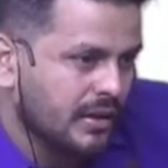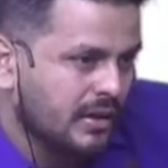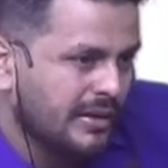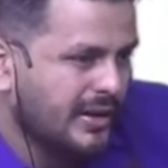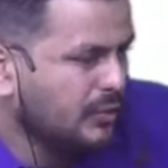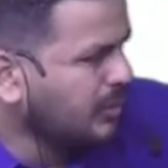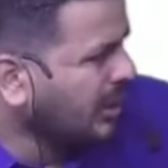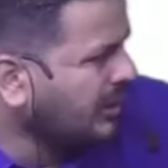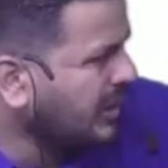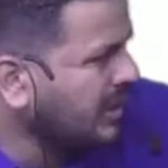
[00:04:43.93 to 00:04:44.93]
right, you pull
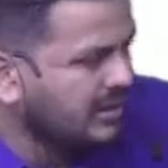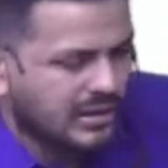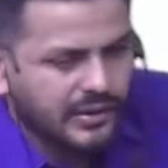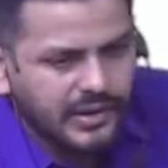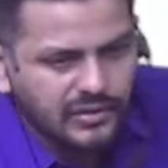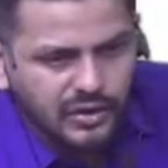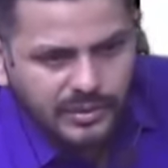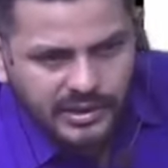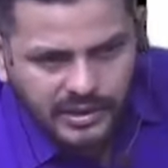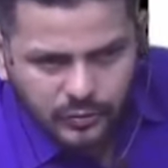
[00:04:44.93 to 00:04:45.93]
out any, nowadays nobody
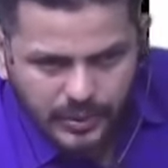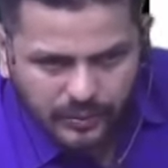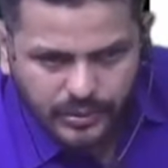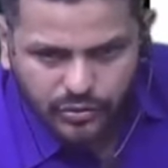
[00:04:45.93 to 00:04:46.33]
reads papers,